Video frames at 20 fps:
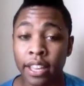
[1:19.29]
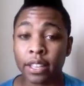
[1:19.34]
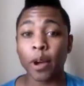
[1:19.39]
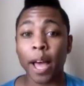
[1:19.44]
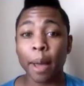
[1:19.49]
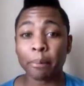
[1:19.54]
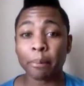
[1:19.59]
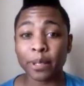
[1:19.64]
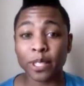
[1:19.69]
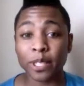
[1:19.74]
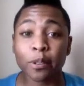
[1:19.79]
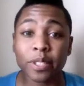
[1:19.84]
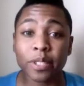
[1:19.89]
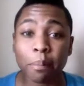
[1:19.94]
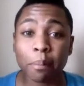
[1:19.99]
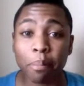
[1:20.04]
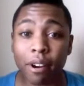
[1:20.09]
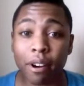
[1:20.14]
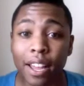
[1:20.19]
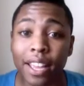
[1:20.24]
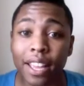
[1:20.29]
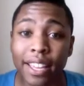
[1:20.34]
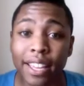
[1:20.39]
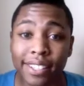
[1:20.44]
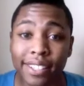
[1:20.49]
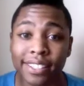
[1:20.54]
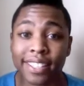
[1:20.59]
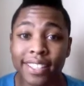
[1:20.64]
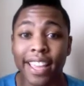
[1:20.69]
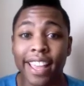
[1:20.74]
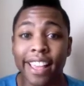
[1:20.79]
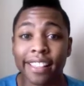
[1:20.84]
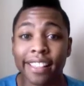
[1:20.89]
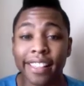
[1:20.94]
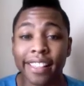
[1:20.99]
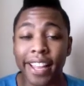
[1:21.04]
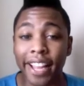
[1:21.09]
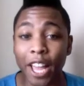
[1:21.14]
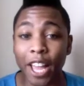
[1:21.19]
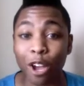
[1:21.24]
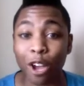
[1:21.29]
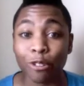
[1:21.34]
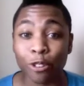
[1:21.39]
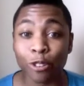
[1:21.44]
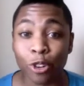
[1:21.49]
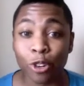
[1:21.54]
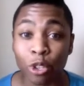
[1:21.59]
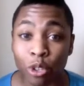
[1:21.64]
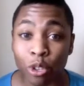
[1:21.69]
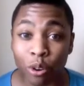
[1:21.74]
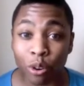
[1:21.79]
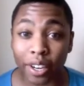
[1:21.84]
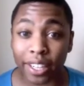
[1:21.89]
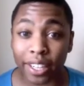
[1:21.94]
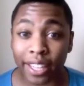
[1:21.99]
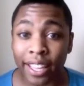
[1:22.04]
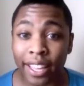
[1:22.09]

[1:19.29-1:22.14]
I'm so surprised at like how New York